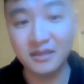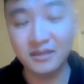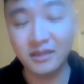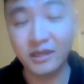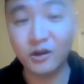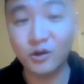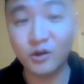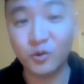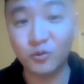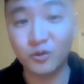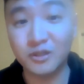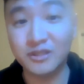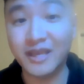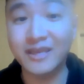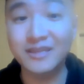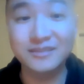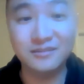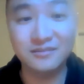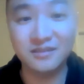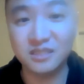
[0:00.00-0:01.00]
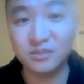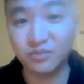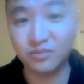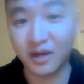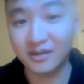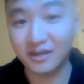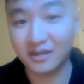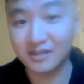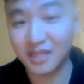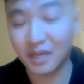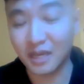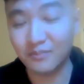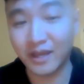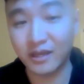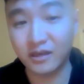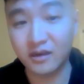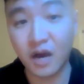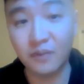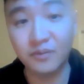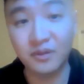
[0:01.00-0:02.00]
that are related to these products that
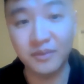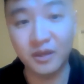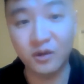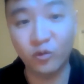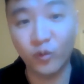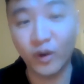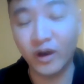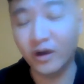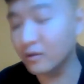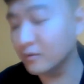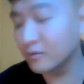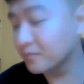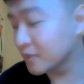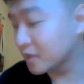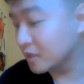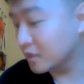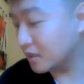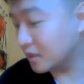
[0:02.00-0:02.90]
might complement well